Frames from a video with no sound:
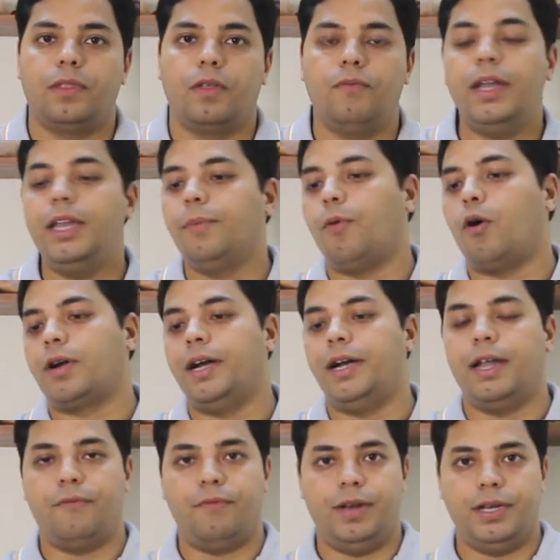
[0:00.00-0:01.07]
Very
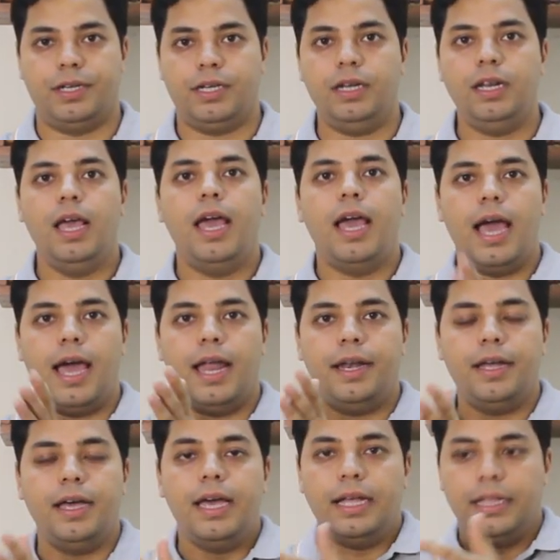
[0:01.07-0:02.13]
important definition.
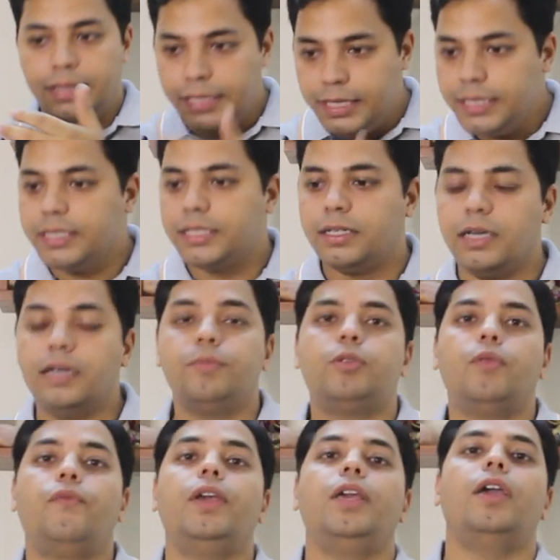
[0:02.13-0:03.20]
And these
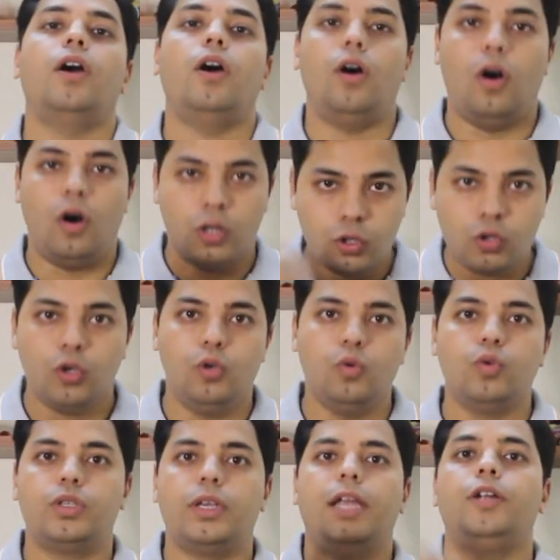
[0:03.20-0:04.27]
terms we also
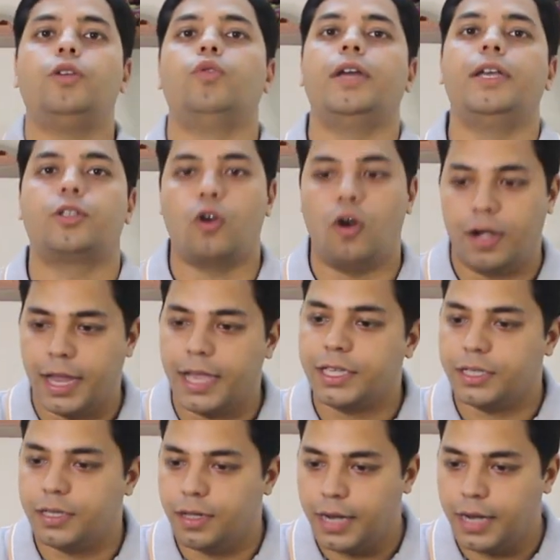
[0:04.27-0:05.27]
use in today's context,